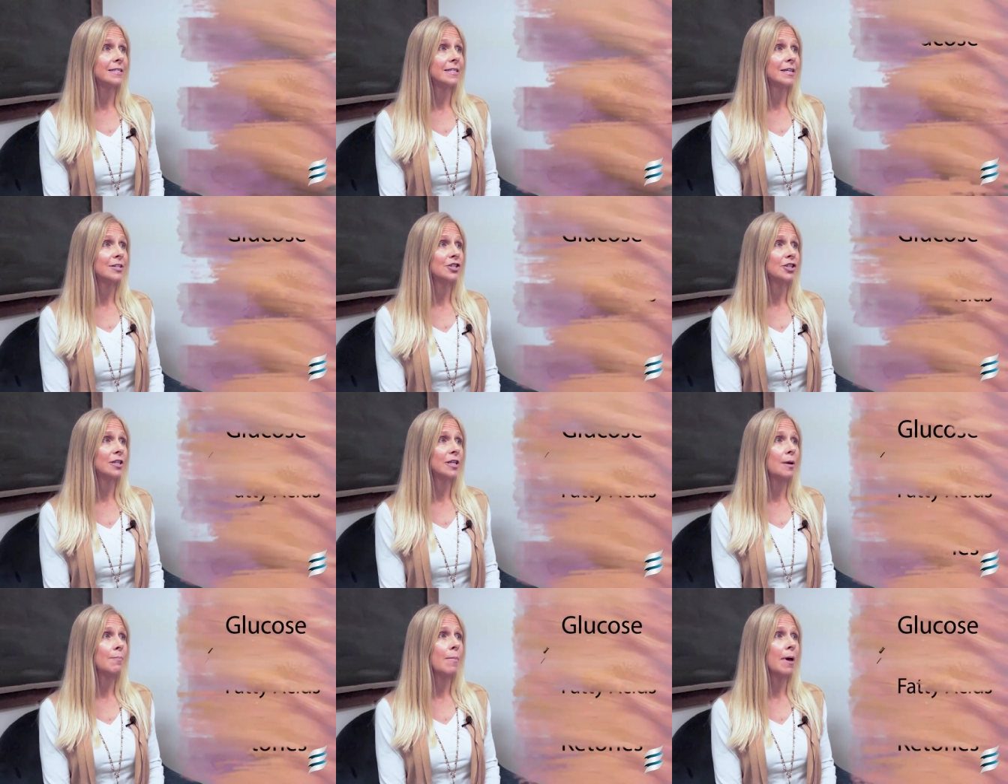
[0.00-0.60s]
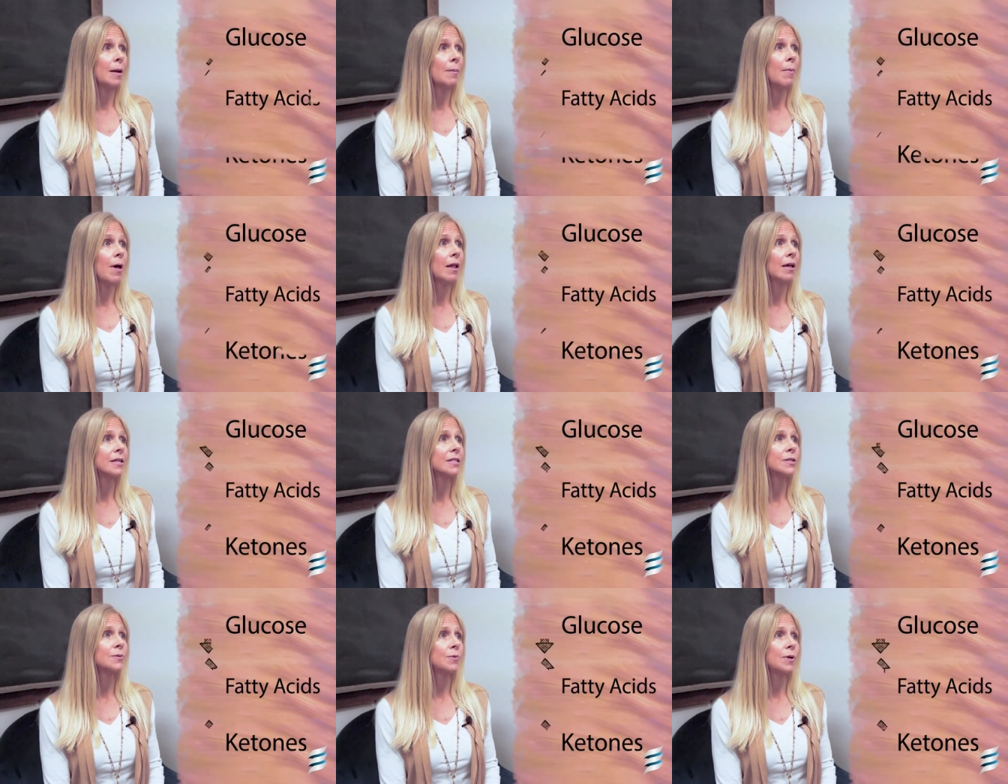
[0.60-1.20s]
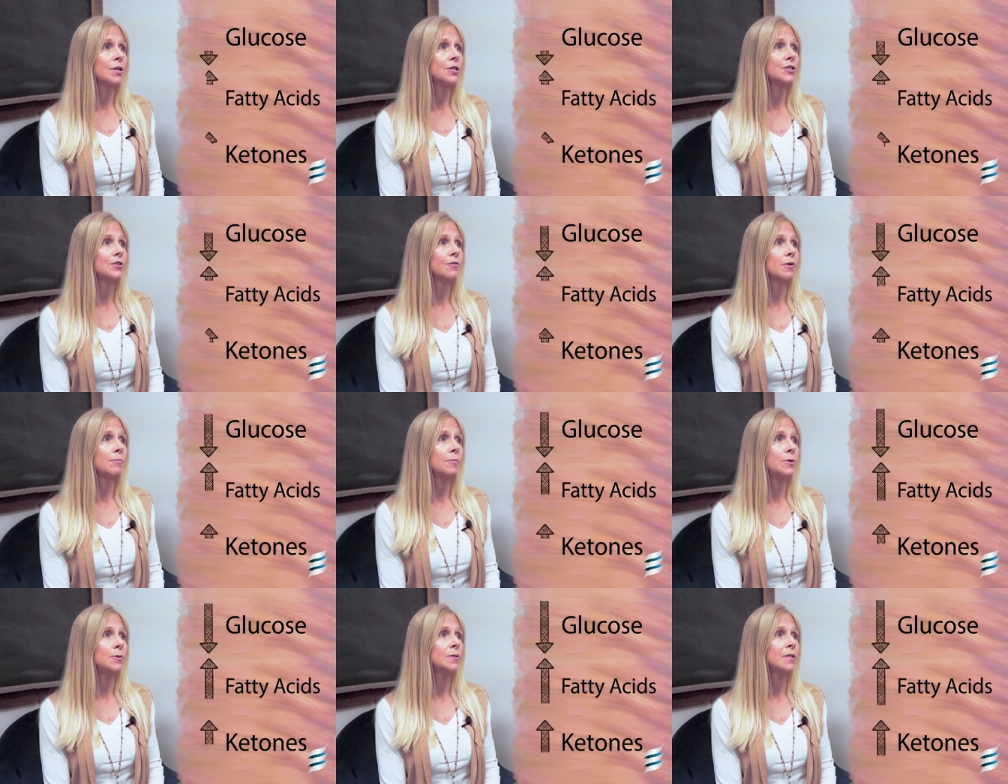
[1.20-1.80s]
essentially a metabolic switch
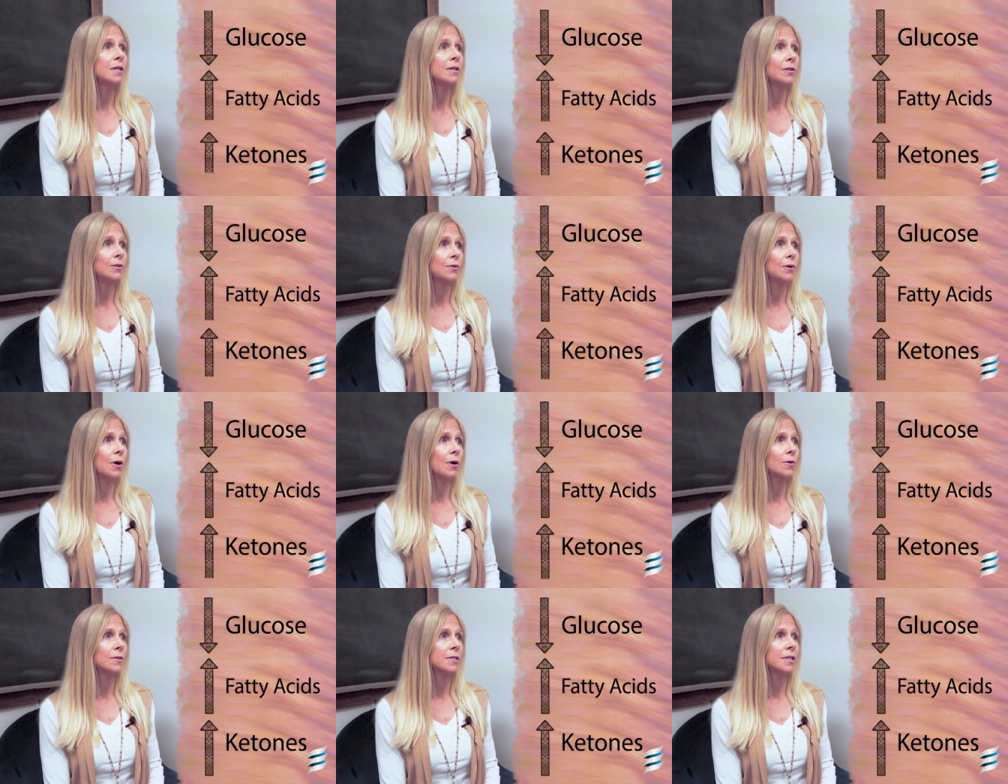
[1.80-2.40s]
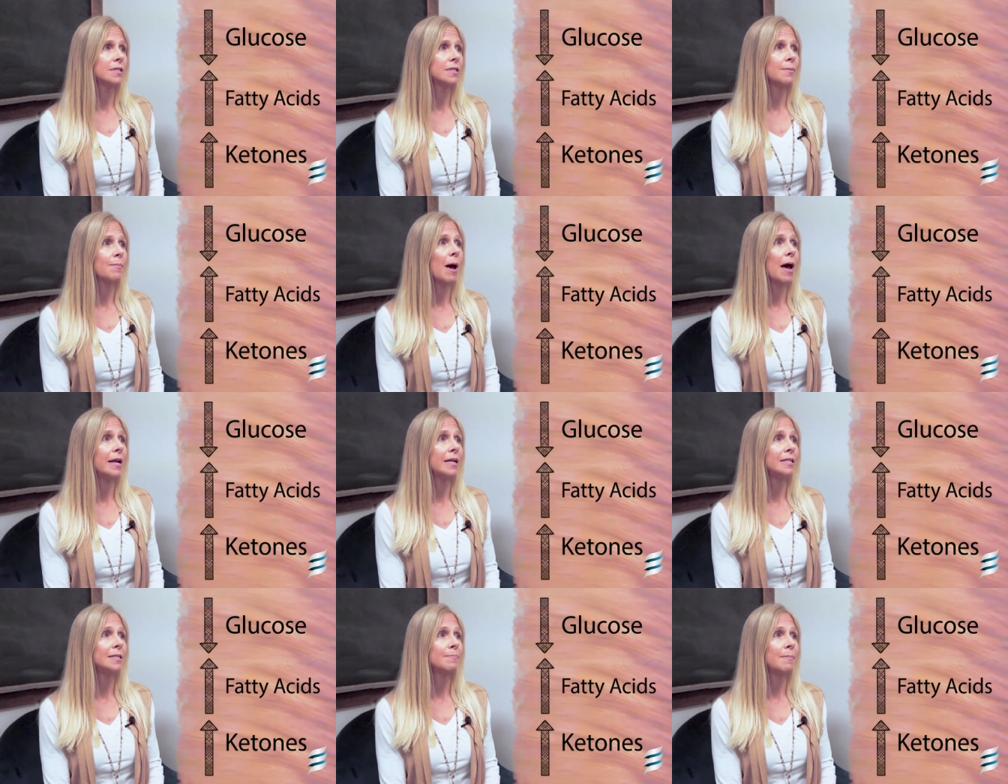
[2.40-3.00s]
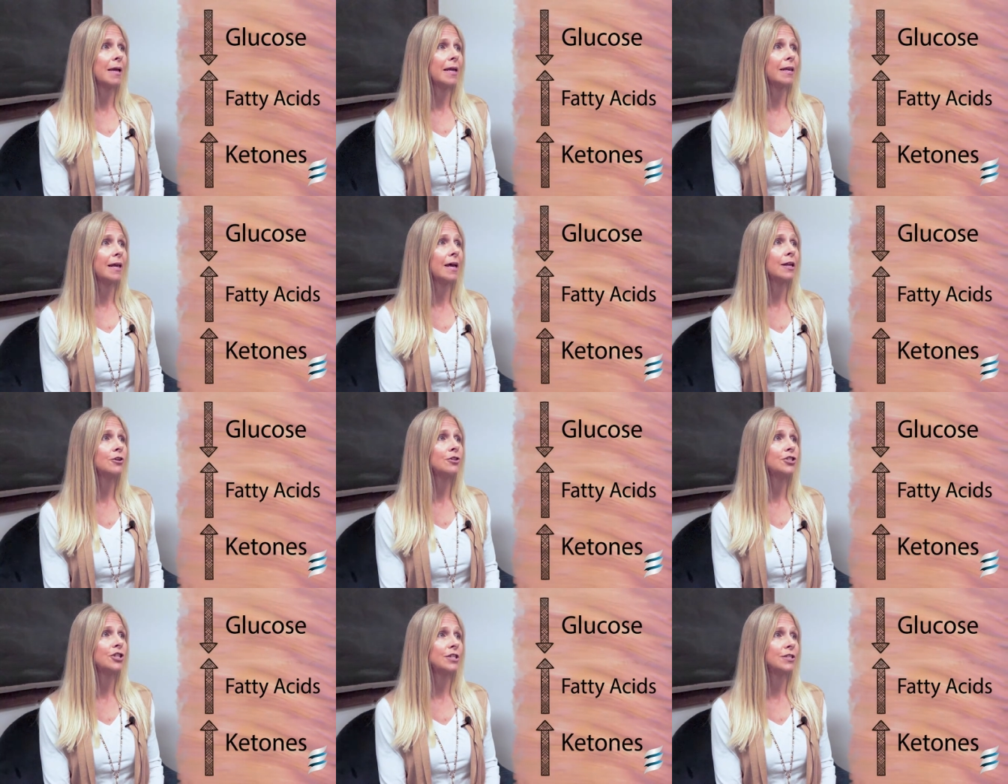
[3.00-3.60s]
from using glucose as the body's main
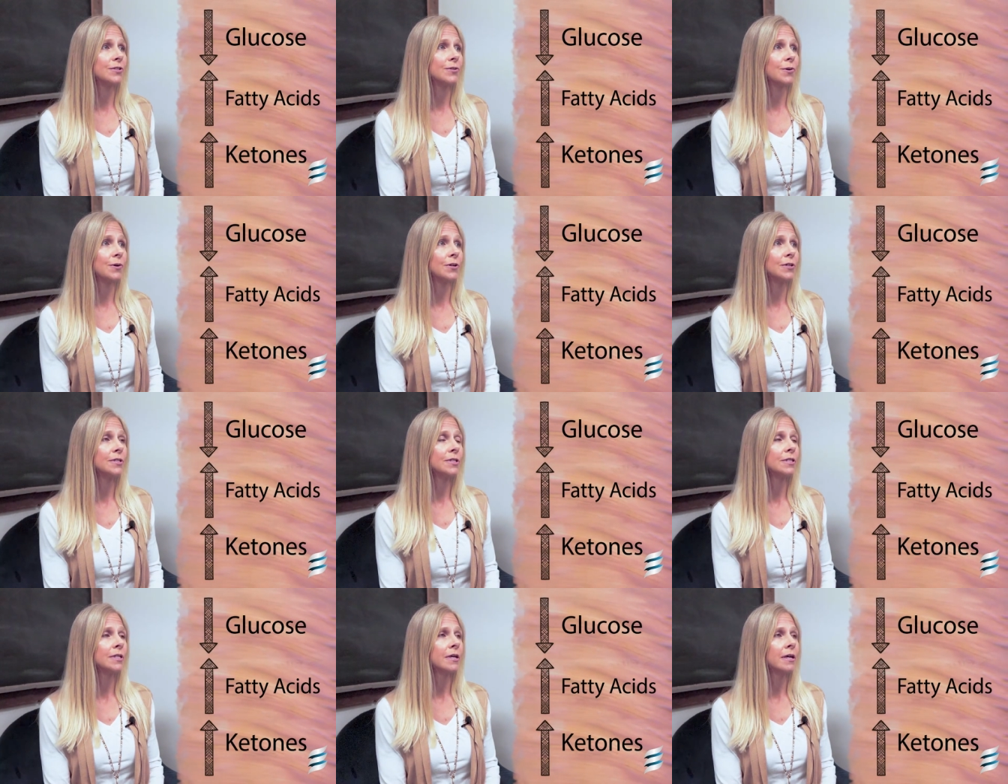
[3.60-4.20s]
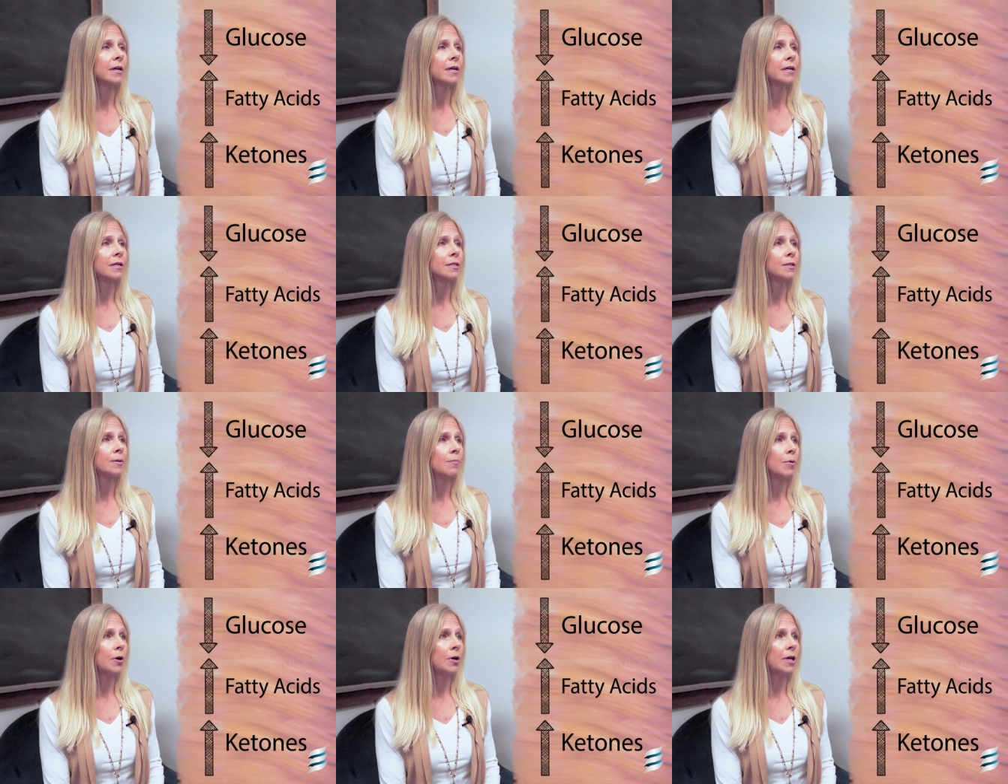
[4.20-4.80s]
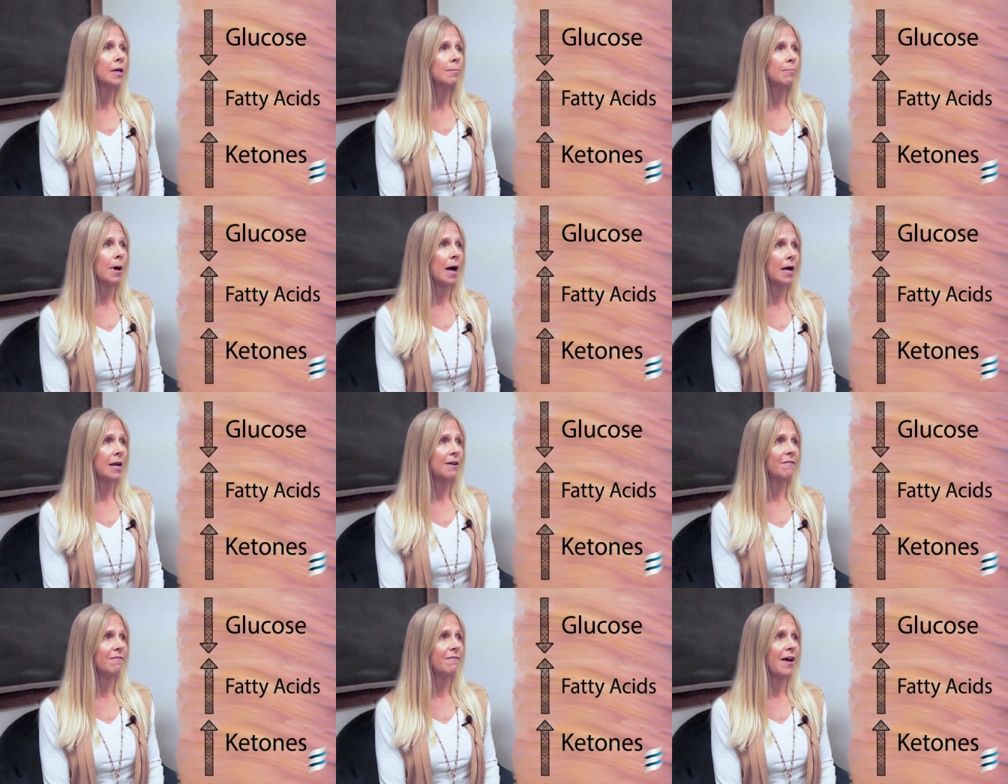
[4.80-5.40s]
energy source to burning
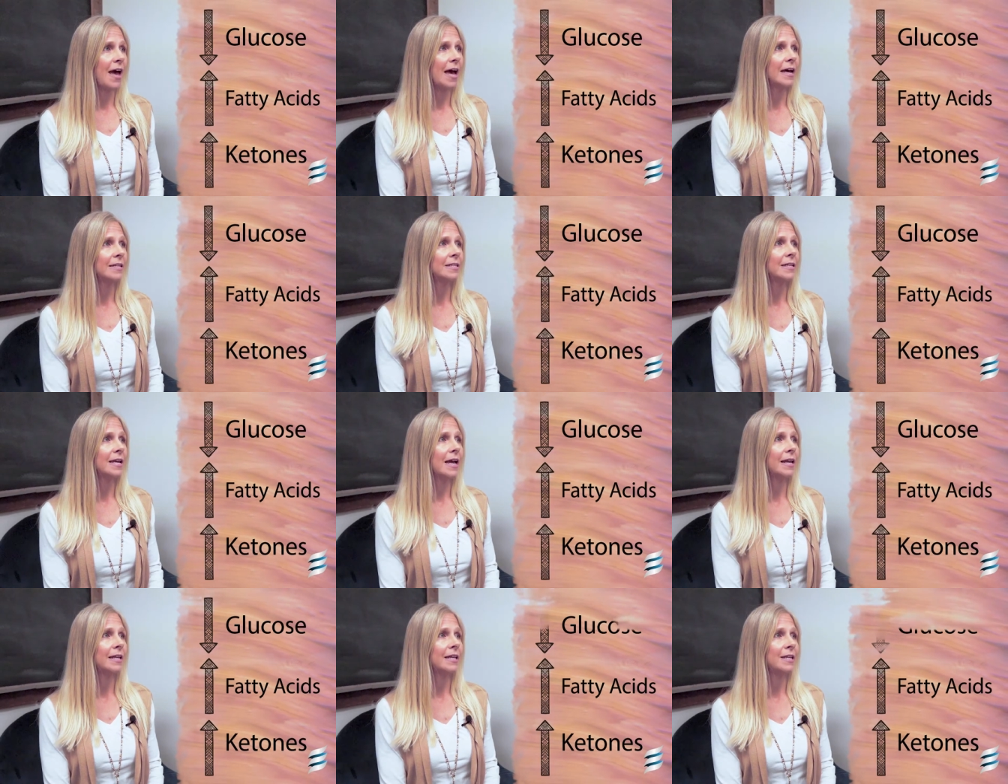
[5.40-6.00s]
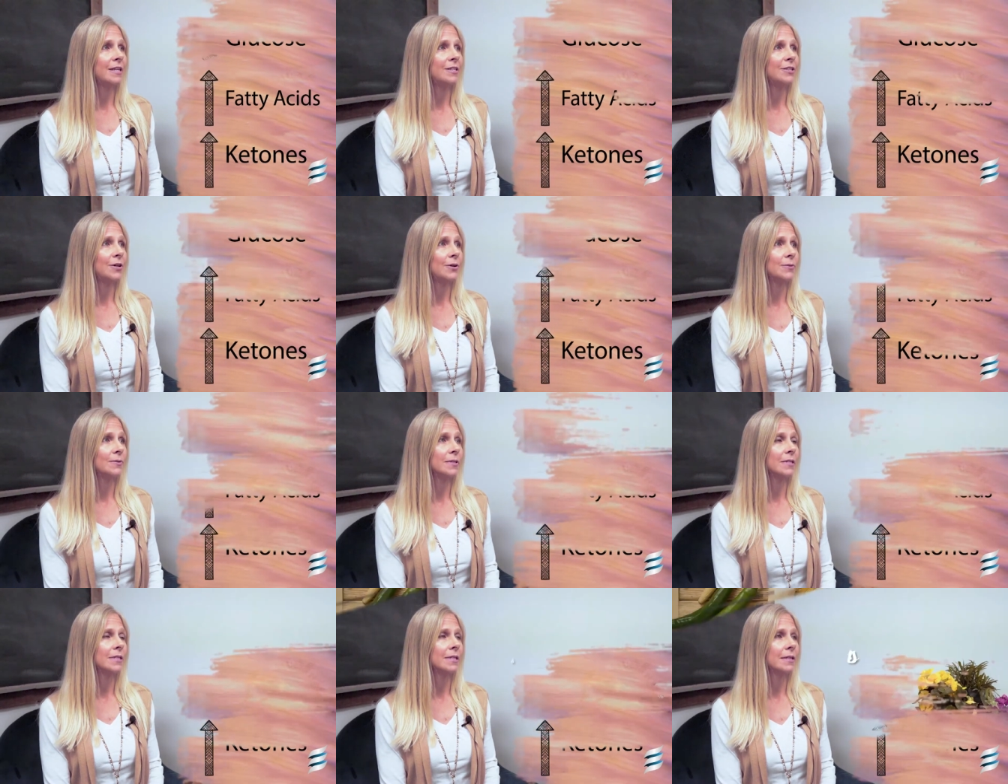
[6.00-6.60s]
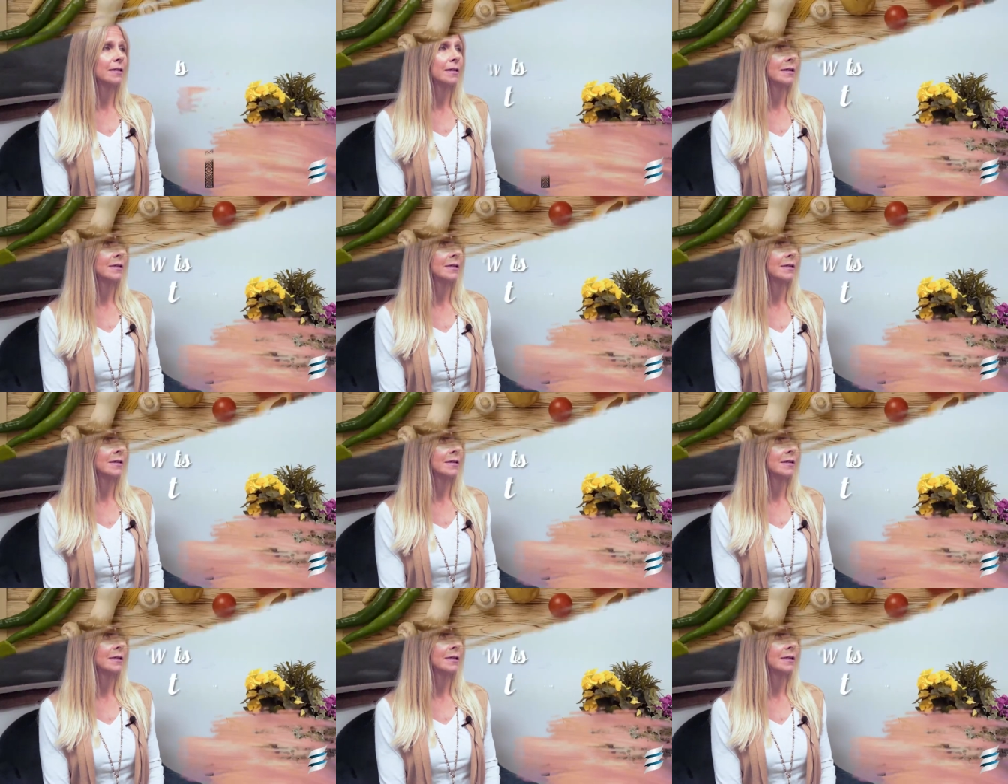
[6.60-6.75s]
body fat and ketones.